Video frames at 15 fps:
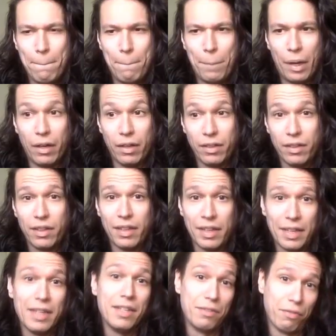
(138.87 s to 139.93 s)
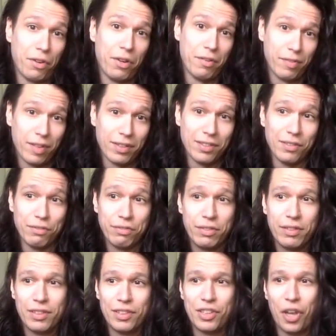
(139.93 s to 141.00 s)
But it is very effective.
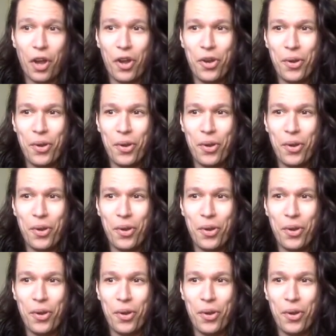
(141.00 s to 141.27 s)
So